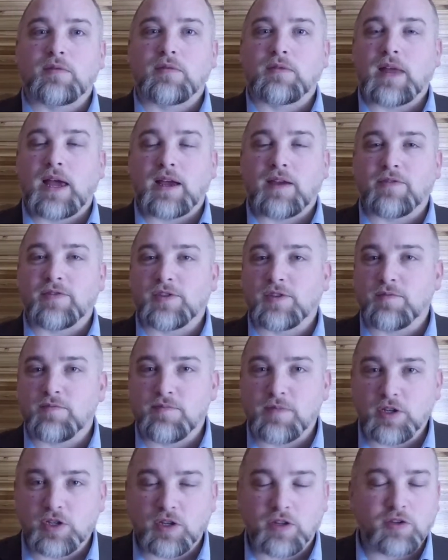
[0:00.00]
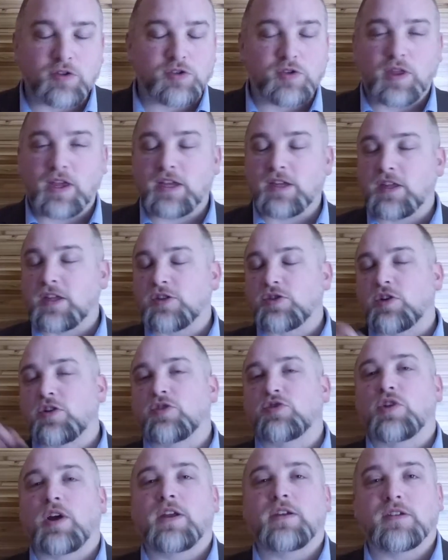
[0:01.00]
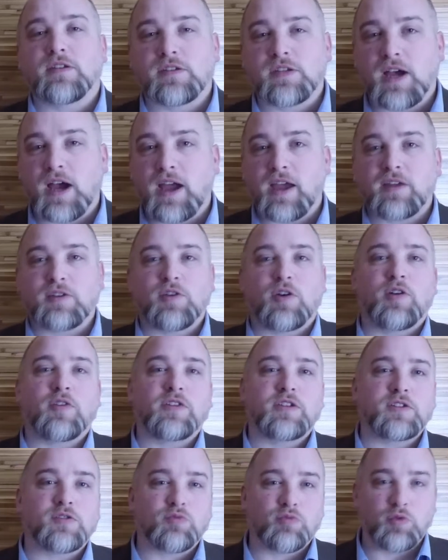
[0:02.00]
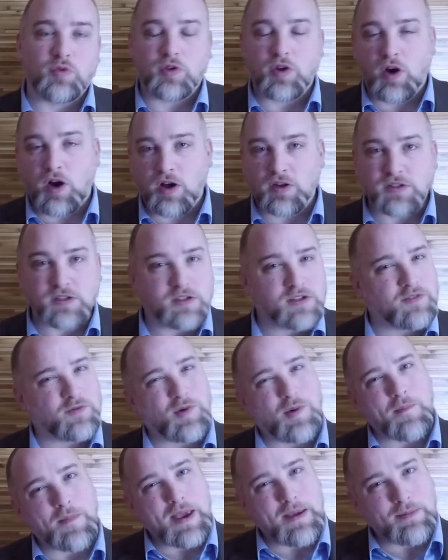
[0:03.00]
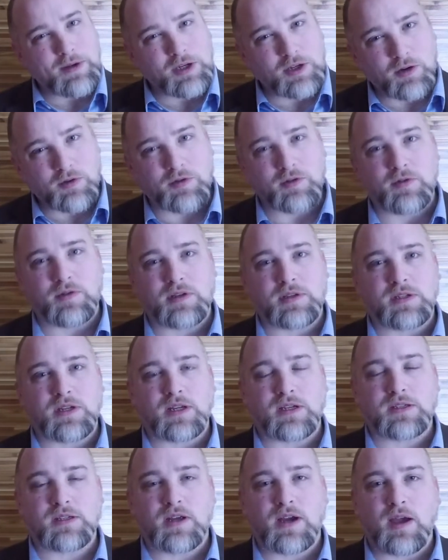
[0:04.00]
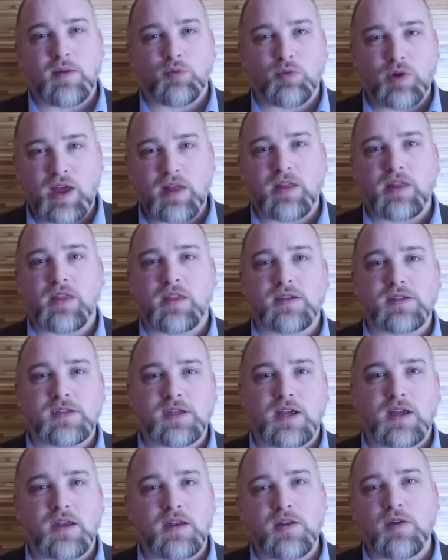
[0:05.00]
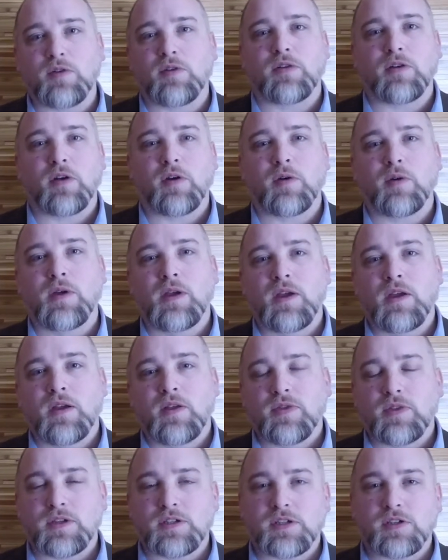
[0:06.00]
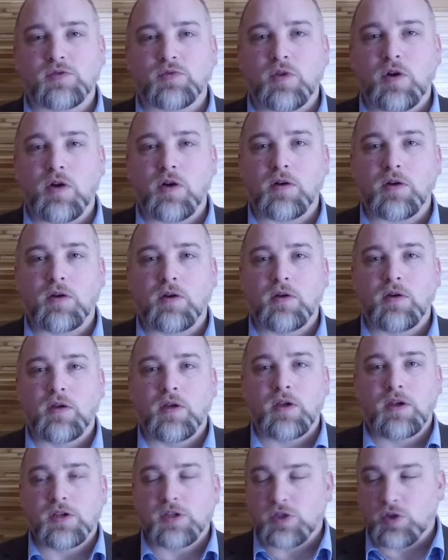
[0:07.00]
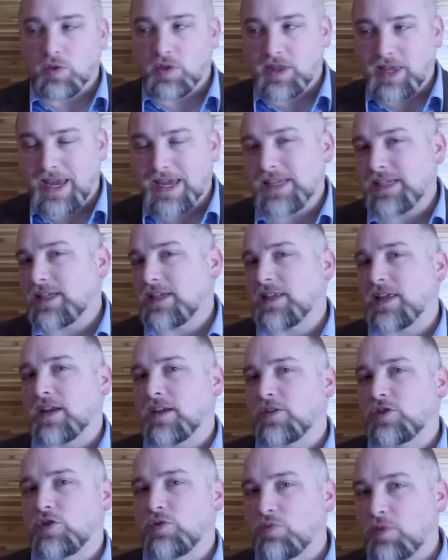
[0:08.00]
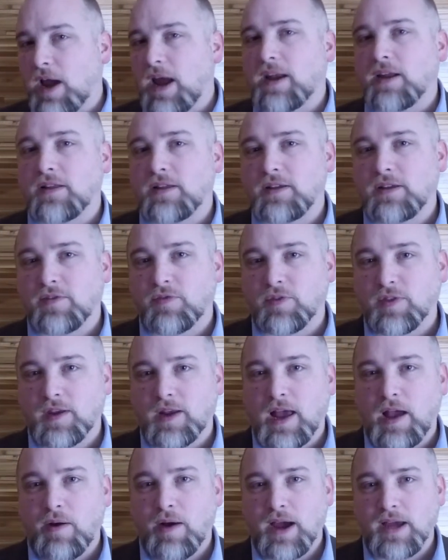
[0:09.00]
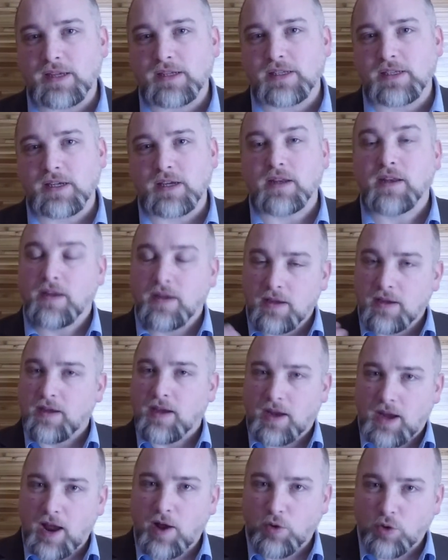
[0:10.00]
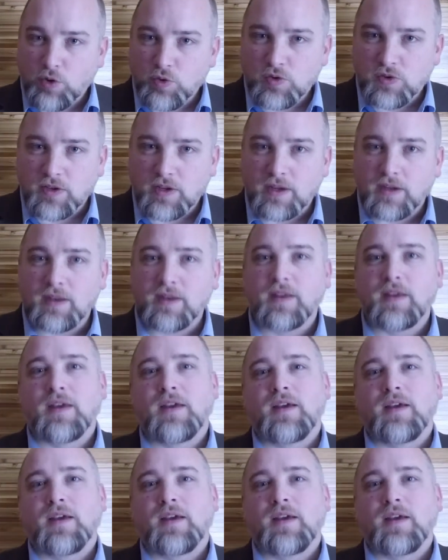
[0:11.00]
lack of submission? So they started trying to tie it to all these root causes of, well, maybe don't do this next time, rather than saying, no, this is wrong. So they see that issue radically different than how I see it and how you see it,